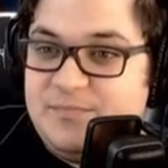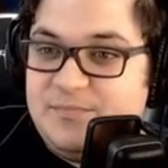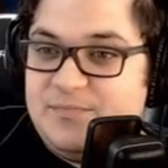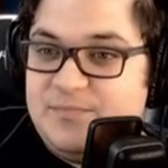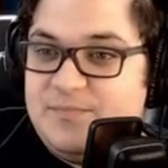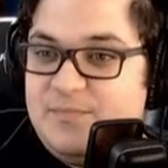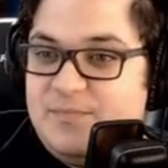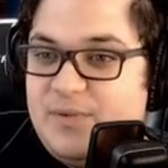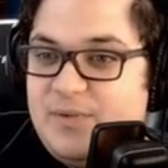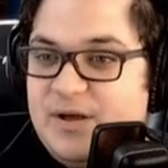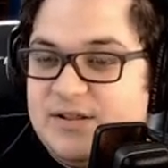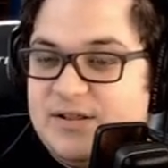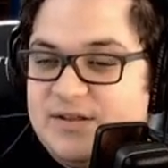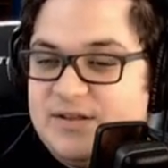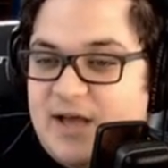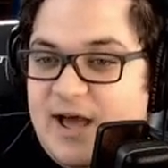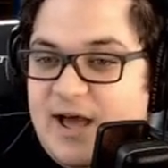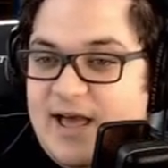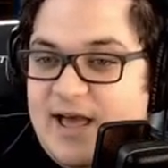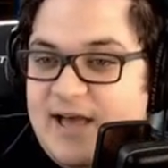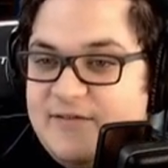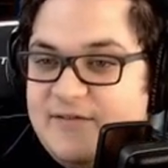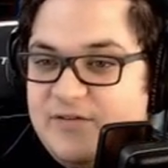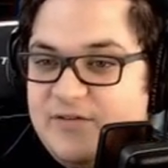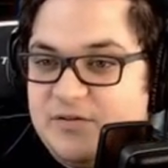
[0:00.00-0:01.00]
but not
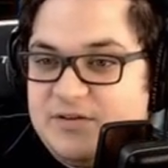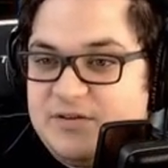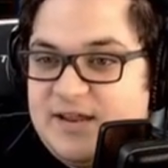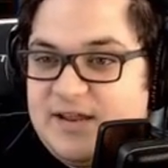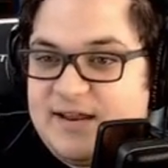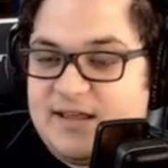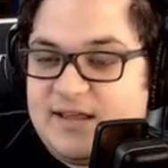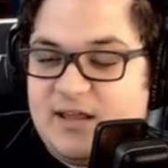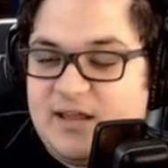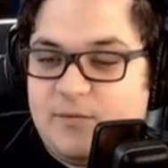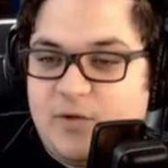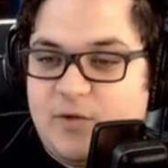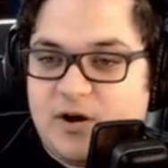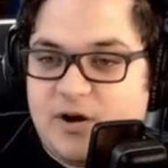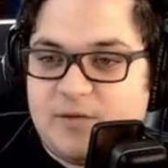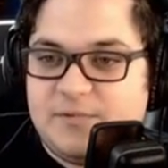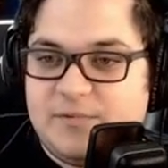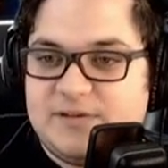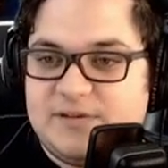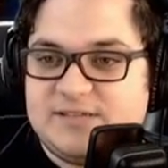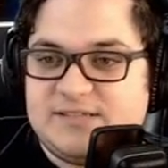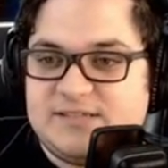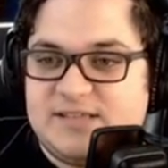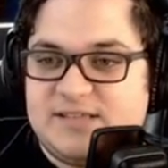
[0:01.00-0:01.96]
have a dedicated marketplace.